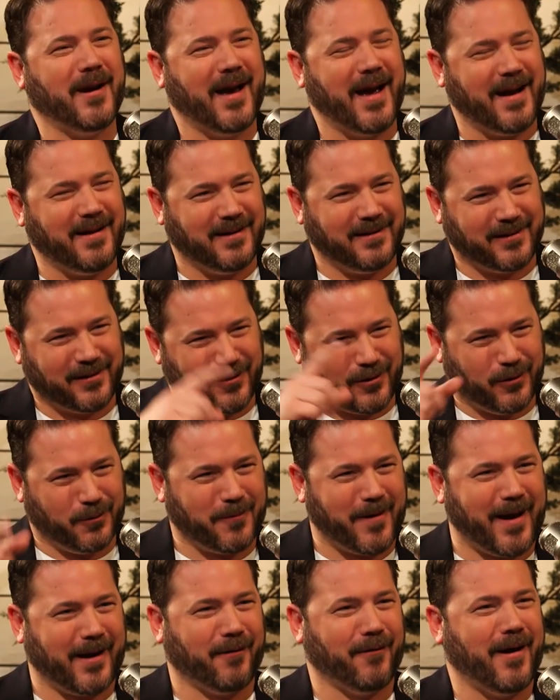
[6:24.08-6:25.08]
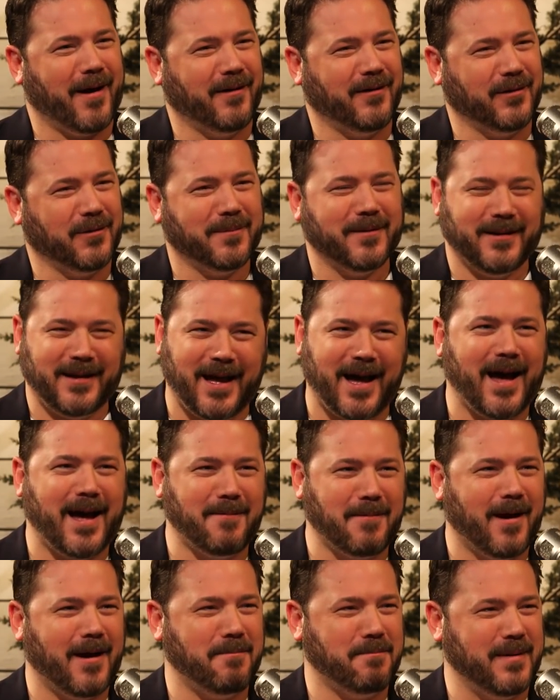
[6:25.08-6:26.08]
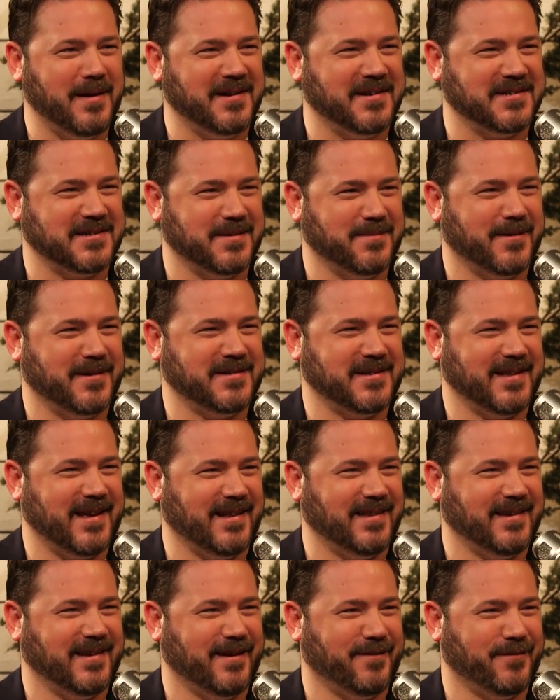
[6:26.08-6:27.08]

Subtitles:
I had to circle back around to. But yeah, I binged a bunch of that stuff.